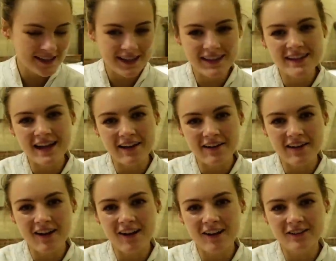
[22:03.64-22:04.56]
see the tarot
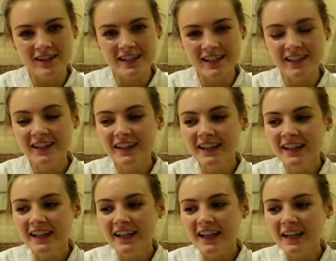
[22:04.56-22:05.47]
card reader.
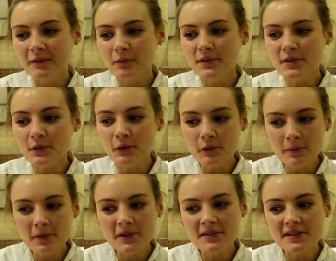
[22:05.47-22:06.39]
It was
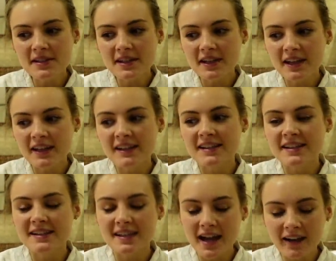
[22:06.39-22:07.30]
almost
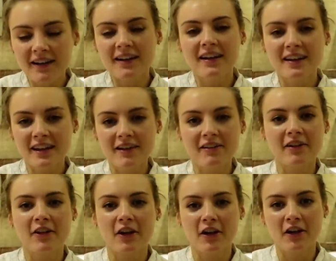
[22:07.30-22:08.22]
exactly a year
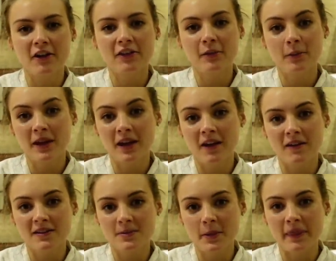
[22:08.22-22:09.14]
ago that we
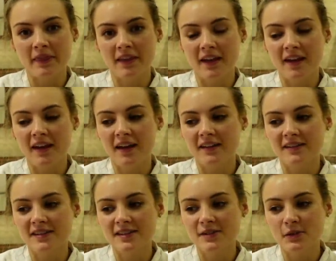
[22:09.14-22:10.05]
last went there
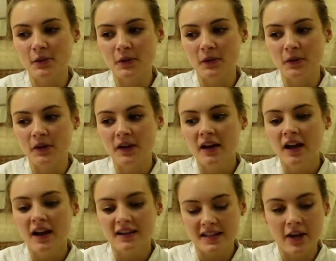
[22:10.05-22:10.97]
and saw
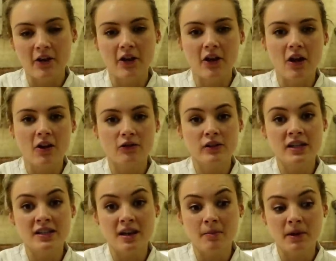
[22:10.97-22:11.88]
a tarot card
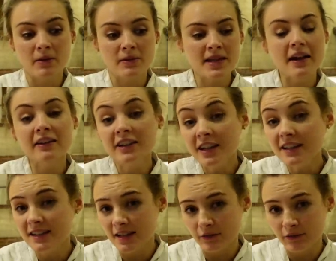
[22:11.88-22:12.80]
reader, but it was actually
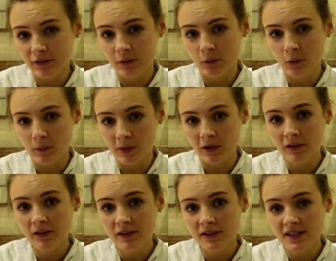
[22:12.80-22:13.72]
a different
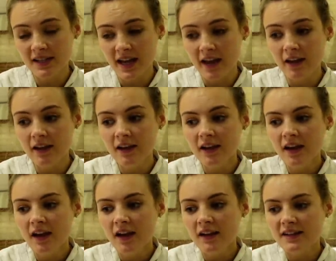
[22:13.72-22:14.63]
woman today.
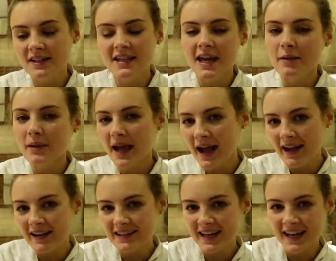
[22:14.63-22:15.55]
Today we
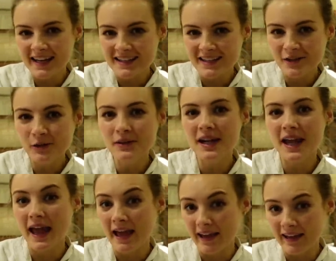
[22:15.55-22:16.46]
had a lady called
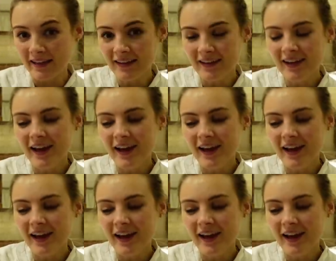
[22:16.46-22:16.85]
Kay,